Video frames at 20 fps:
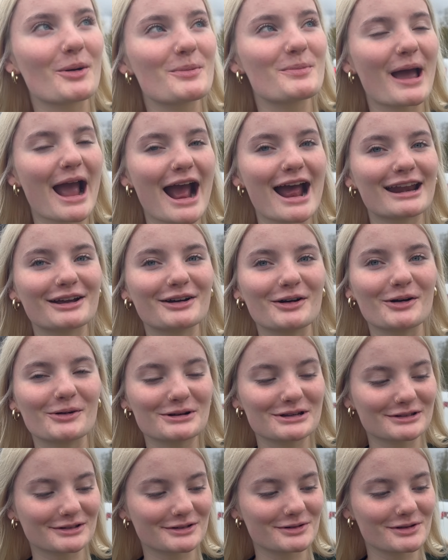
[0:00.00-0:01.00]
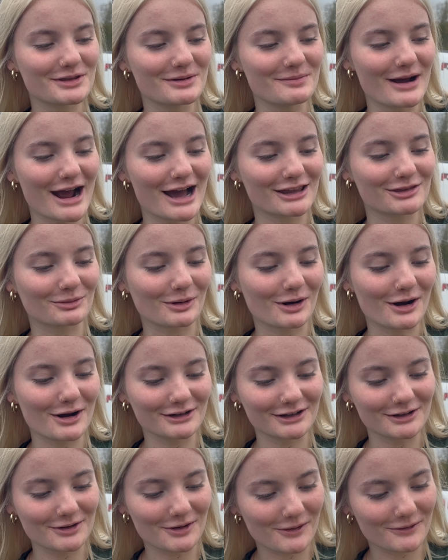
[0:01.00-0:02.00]
bad. I always do the math
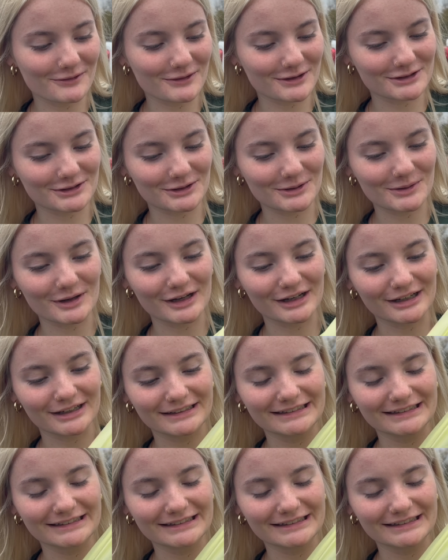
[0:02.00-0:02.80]
wrong and overdo it.